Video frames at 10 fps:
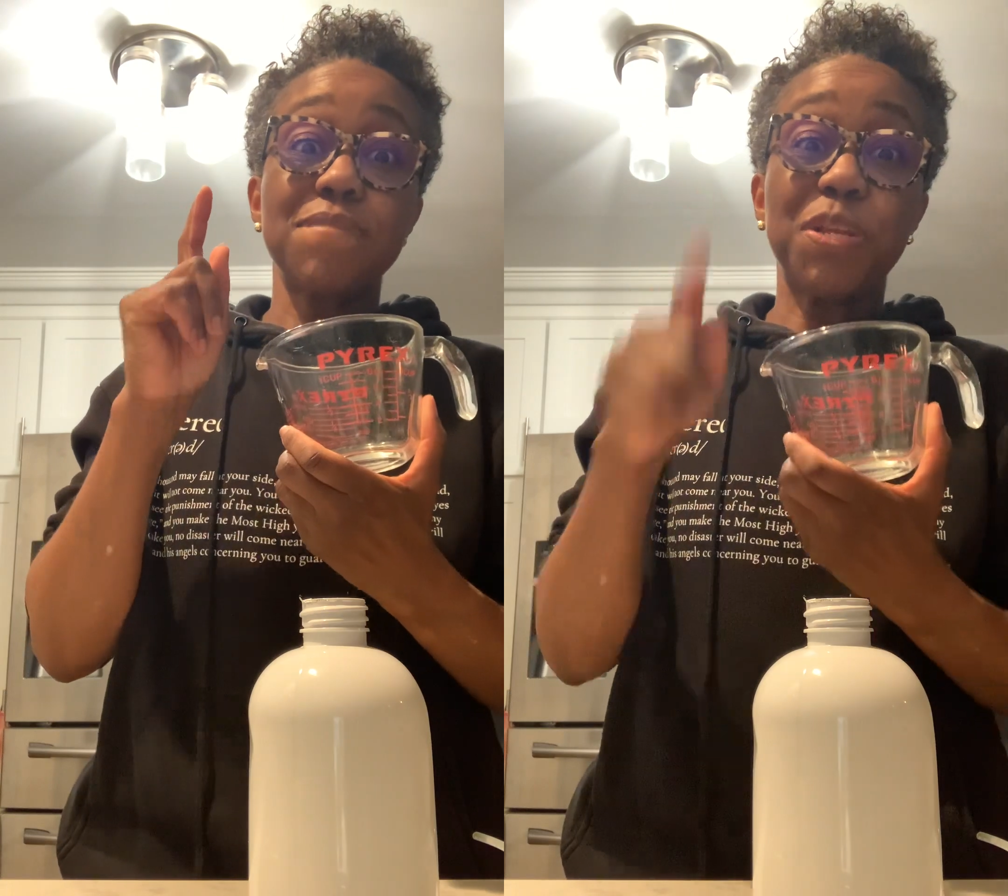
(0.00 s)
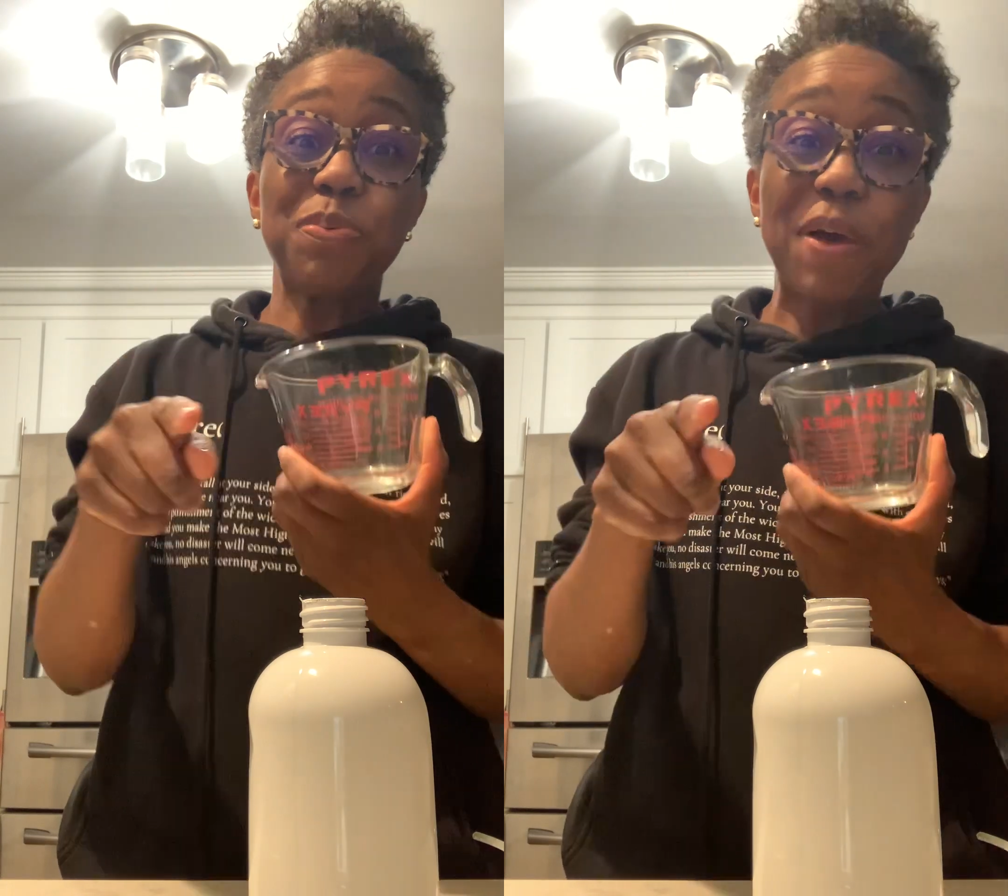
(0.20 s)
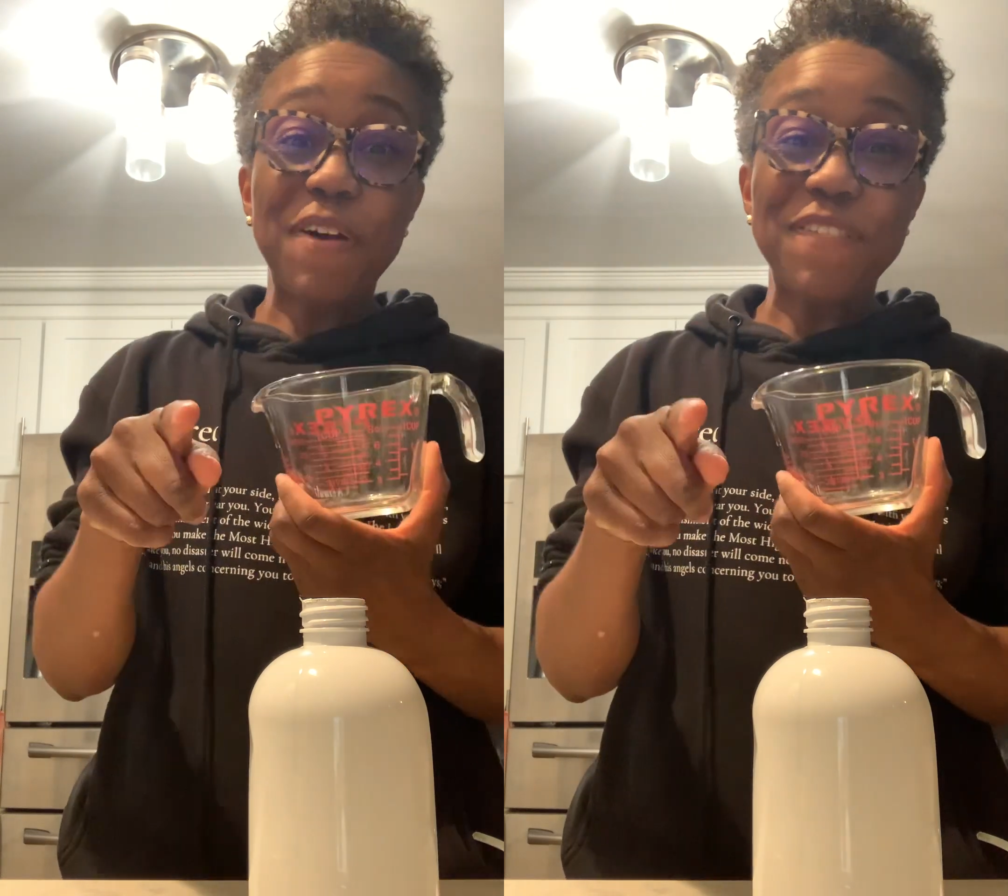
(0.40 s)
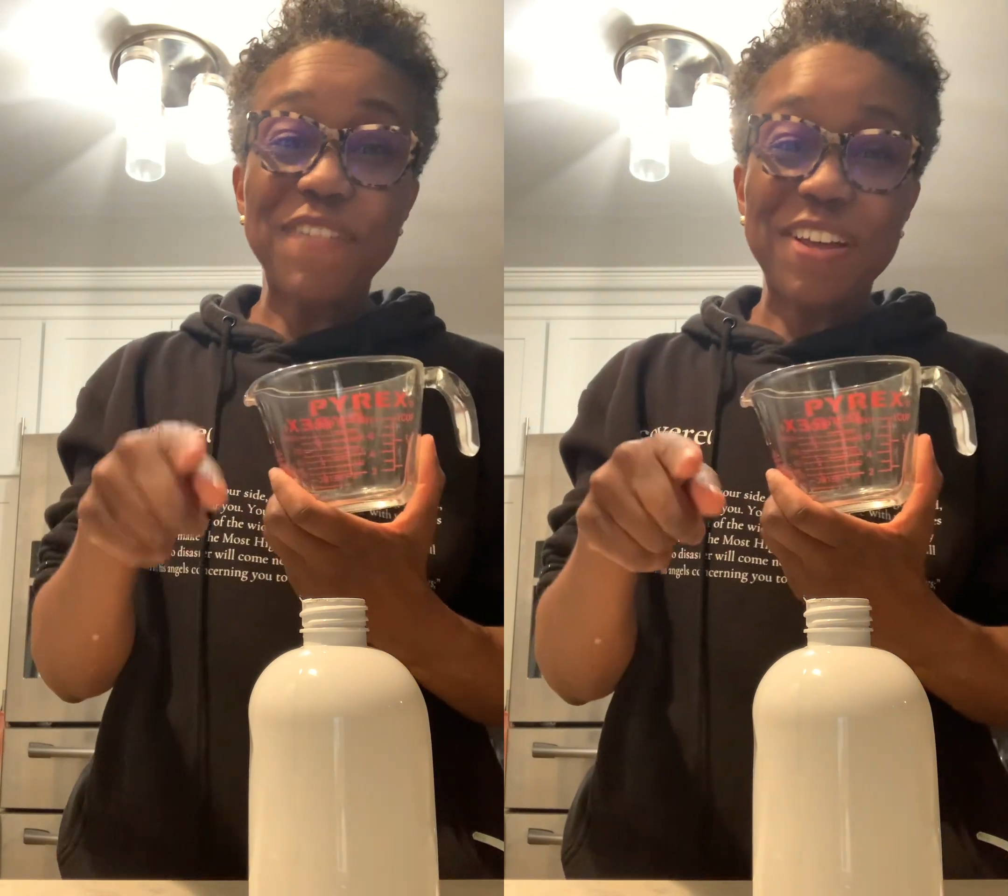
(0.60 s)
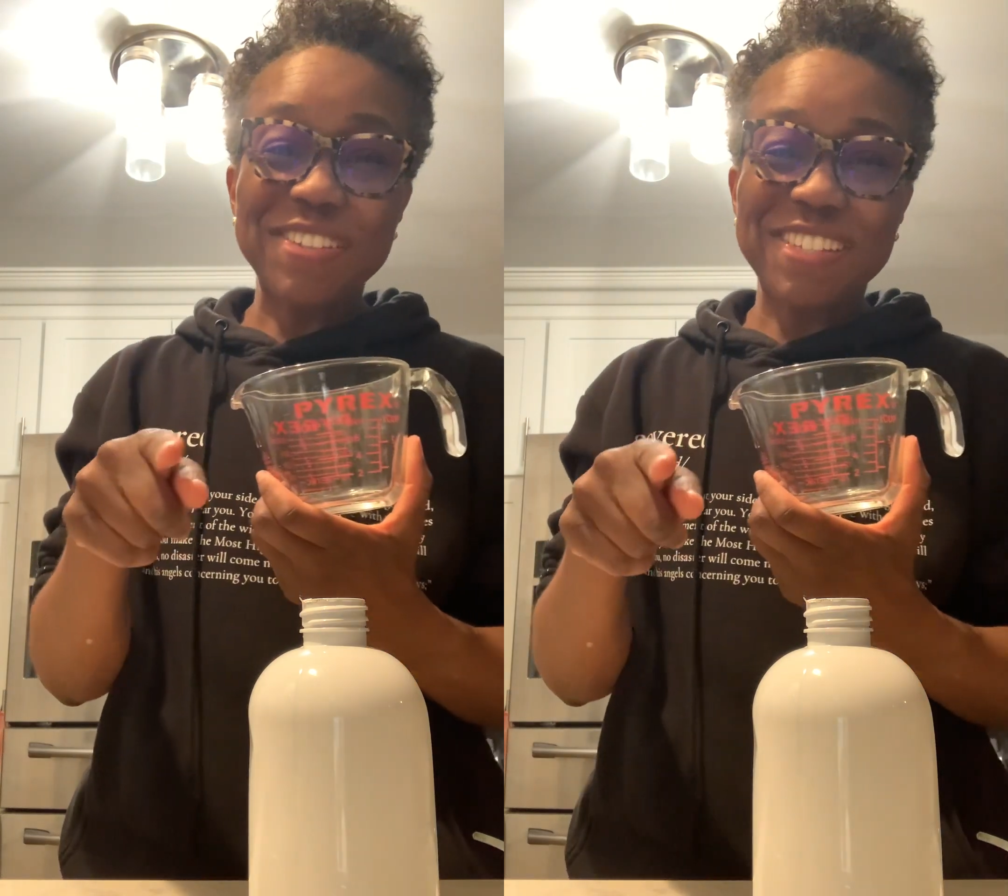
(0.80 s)
12
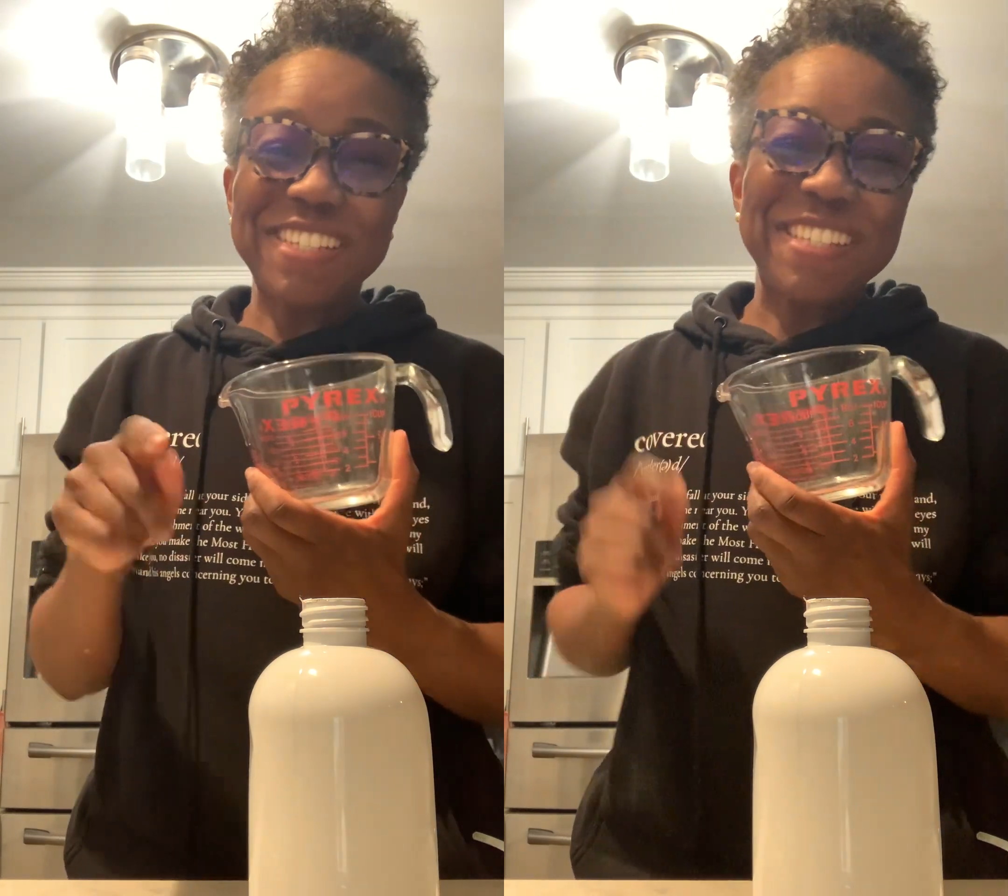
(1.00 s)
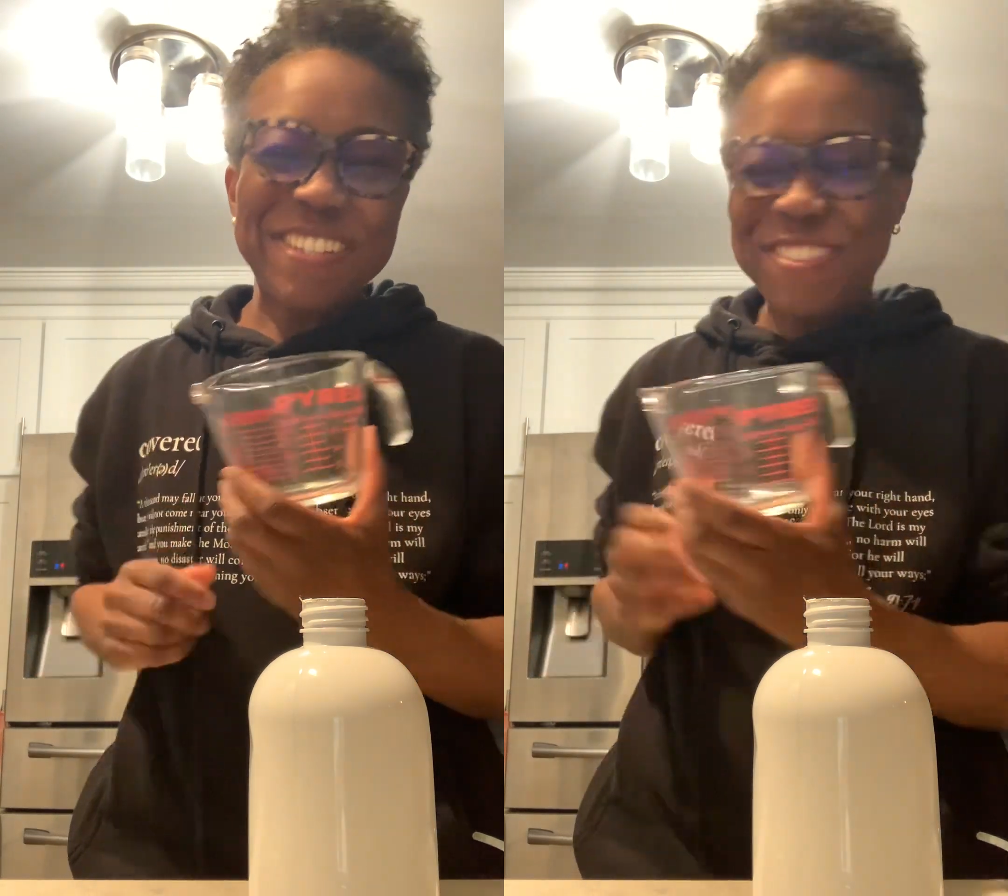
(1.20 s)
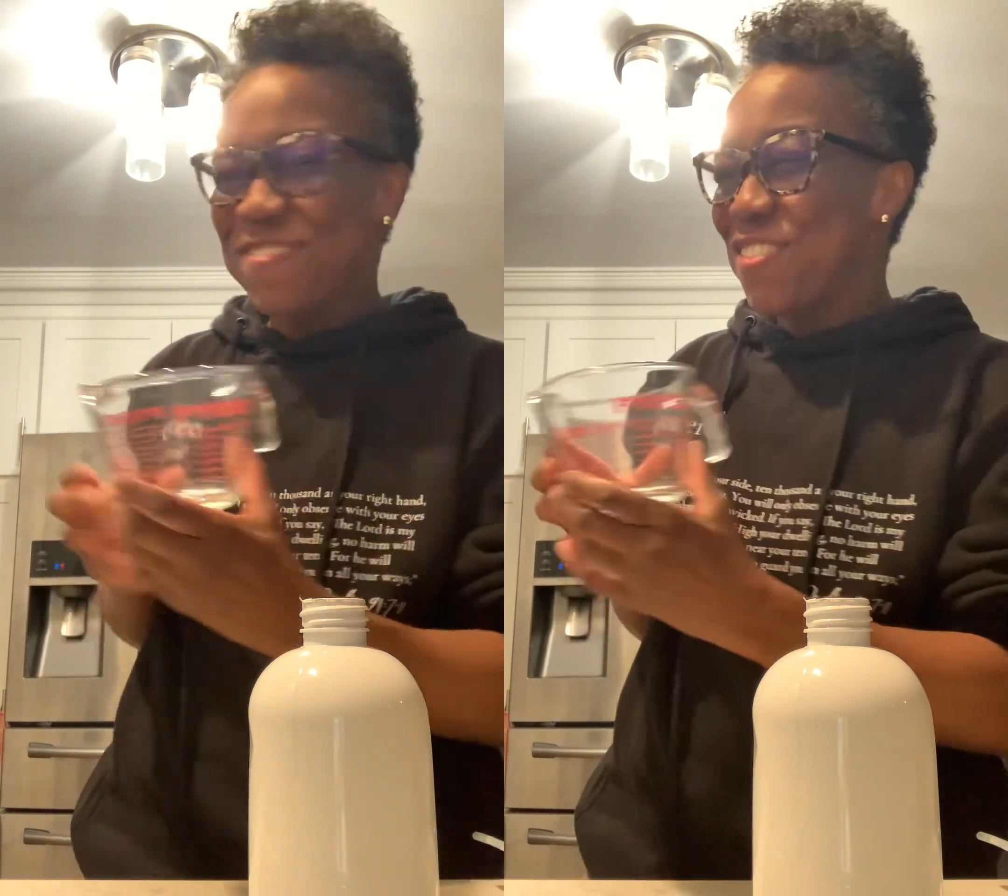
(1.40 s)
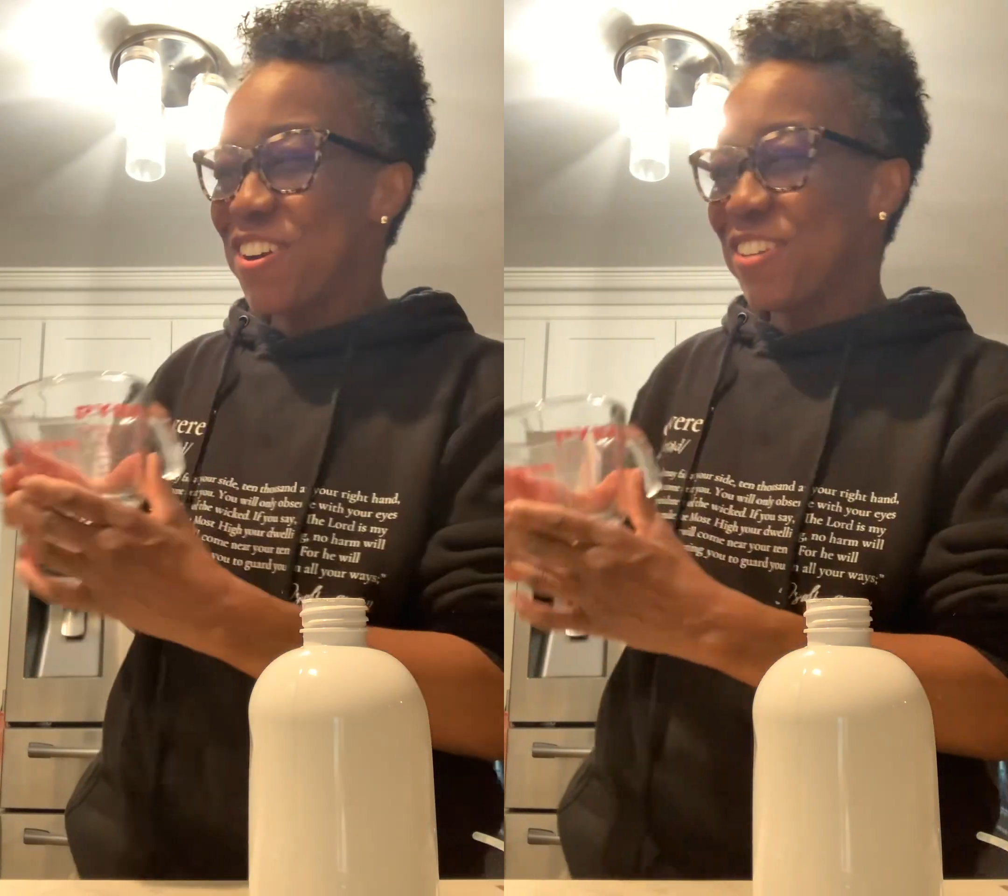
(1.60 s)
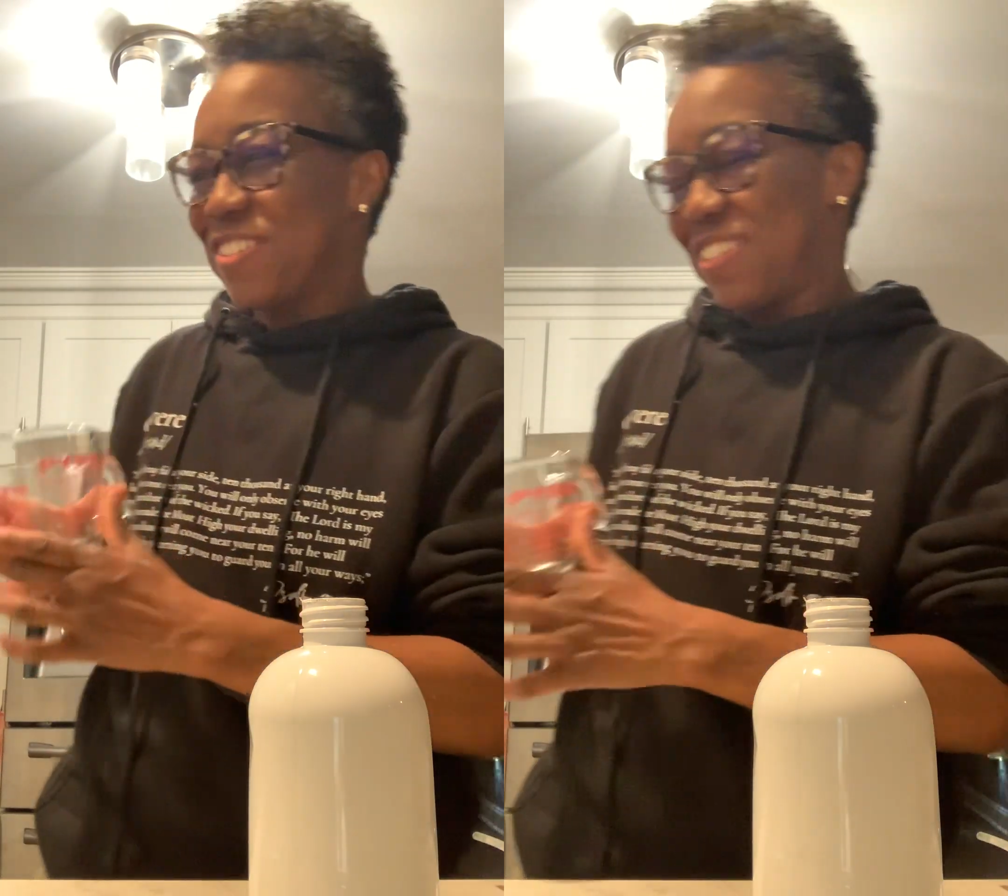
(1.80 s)
ounces of water.